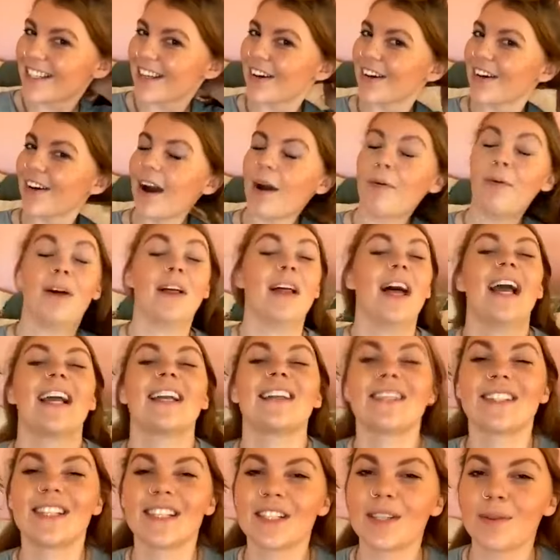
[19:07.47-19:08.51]
so, uh, well, I
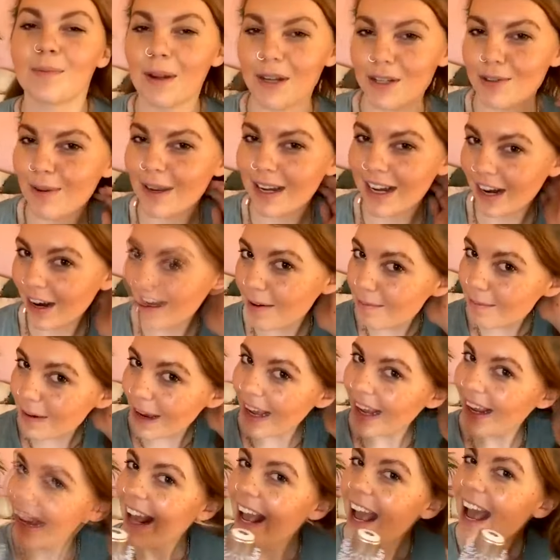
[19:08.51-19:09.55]
used it to brush my hair,
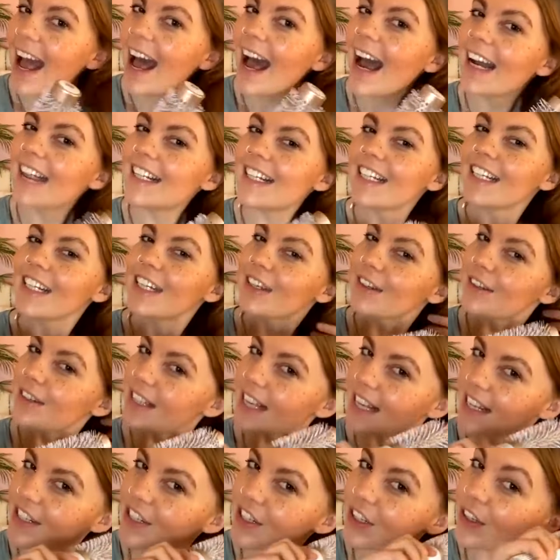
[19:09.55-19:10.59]
but I didn't use
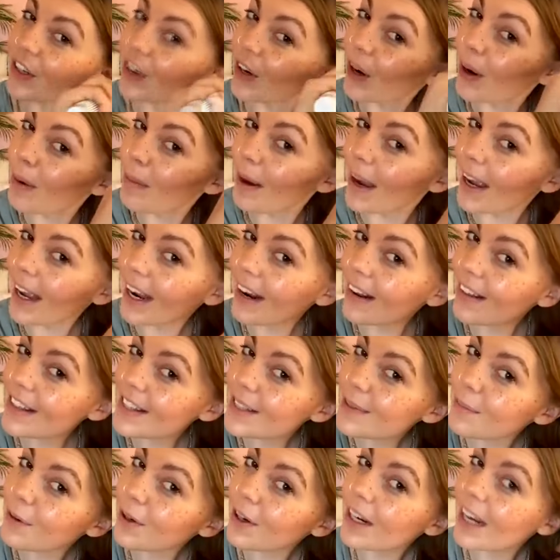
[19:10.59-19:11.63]
it to curl my hair
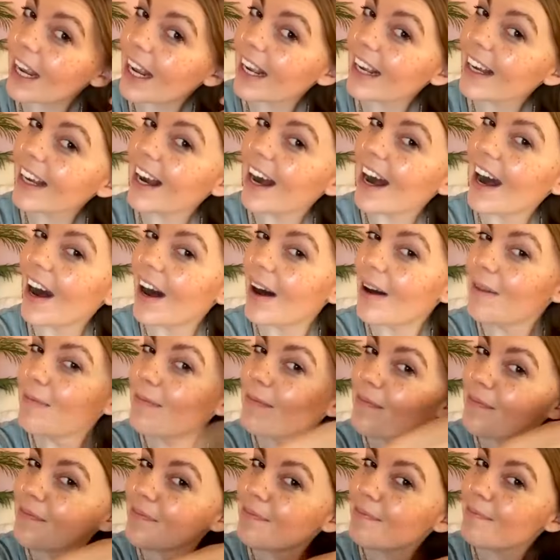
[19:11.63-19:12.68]
this morning
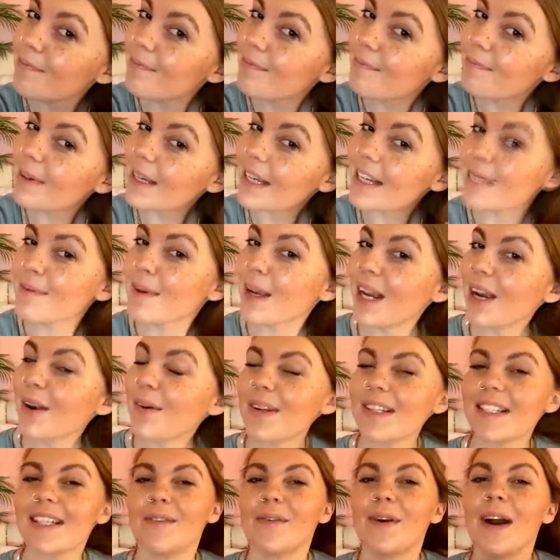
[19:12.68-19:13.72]
um, because my hair
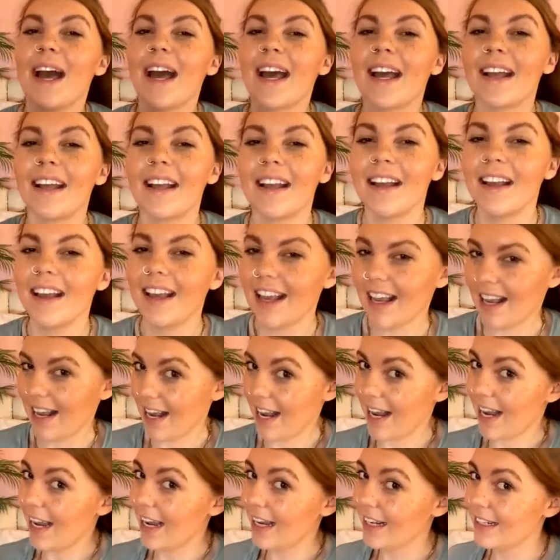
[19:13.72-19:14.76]
wasn't wet
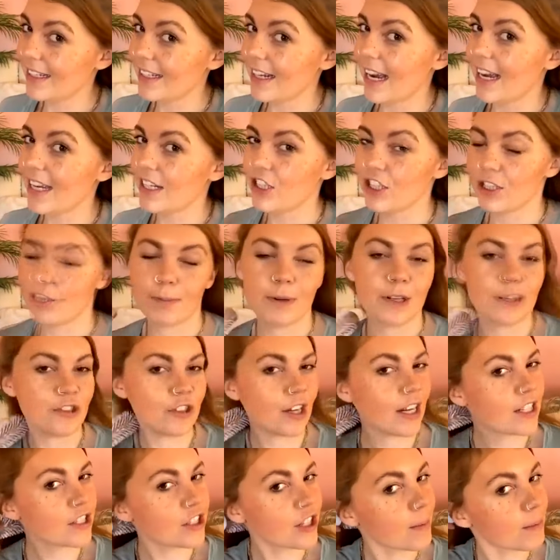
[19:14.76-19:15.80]
and I just put
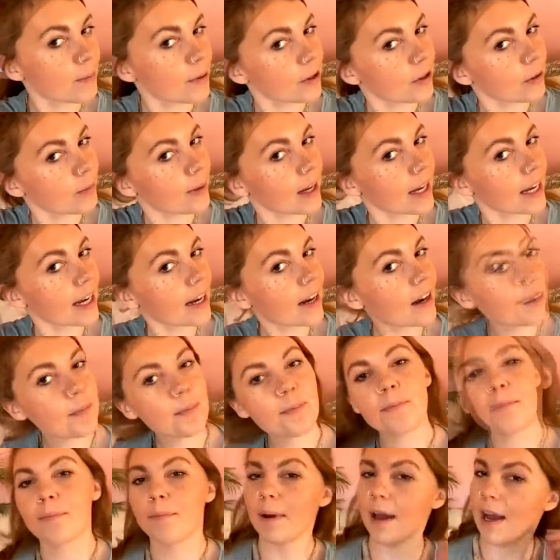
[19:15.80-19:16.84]
dry shampoo in my hair.
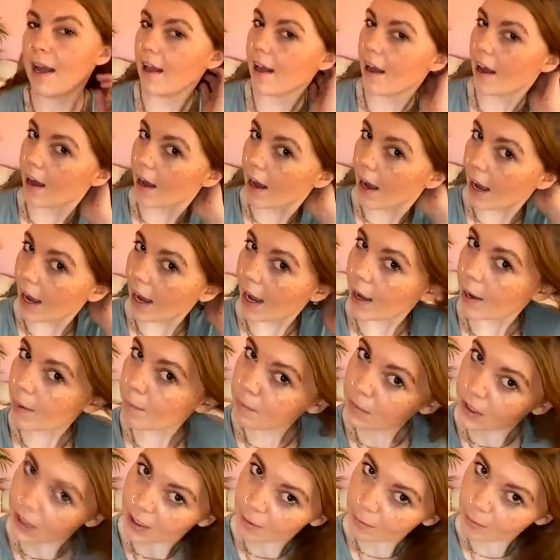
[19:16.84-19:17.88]
But
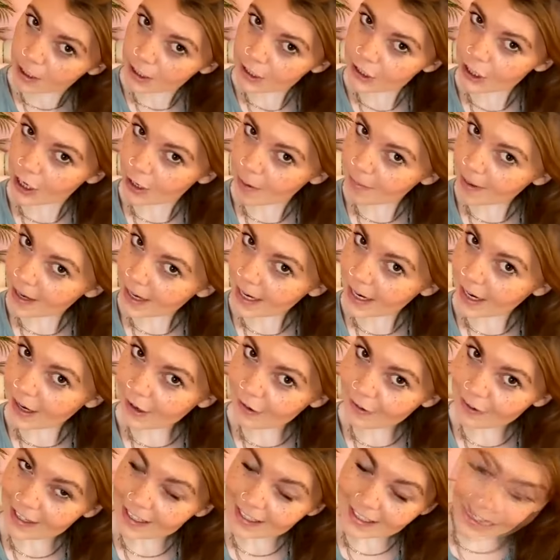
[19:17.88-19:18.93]
I'm going to brush out my
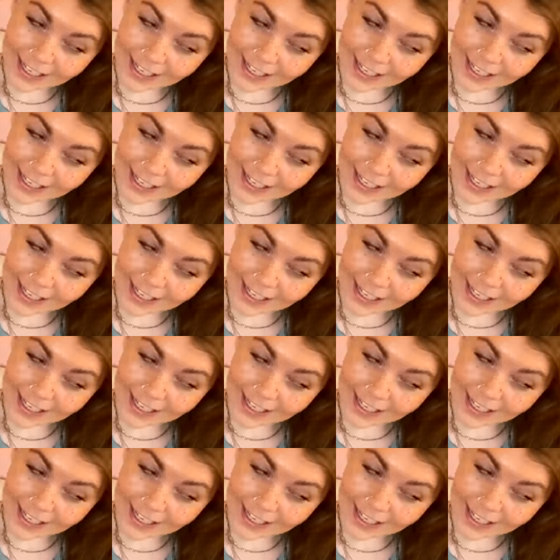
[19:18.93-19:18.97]
hair right